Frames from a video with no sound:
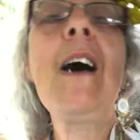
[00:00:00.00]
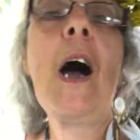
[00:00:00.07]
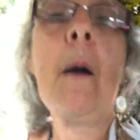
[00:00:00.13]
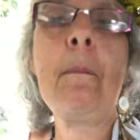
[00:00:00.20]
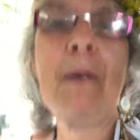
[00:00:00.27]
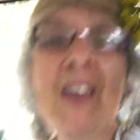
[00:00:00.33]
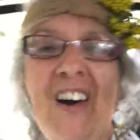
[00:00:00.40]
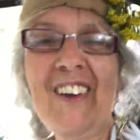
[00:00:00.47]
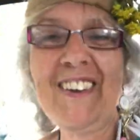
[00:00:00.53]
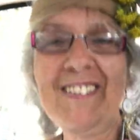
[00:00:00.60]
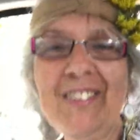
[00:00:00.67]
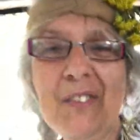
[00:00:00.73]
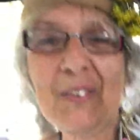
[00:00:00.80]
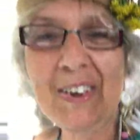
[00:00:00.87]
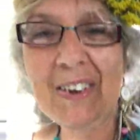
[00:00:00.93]
apply it
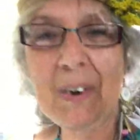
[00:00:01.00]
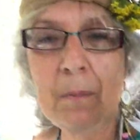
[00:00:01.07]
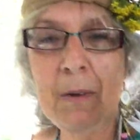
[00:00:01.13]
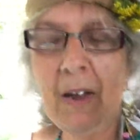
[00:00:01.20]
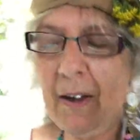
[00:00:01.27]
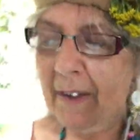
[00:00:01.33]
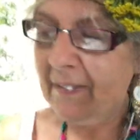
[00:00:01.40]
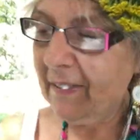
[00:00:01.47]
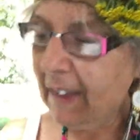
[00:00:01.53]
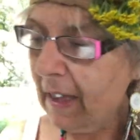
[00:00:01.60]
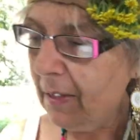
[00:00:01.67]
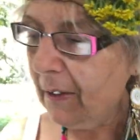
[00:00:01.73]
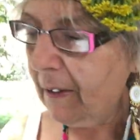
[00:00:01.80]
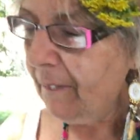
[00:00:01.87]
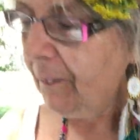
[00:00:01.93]
so we can apply it
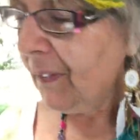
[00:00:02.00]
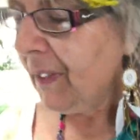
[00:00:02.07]
together.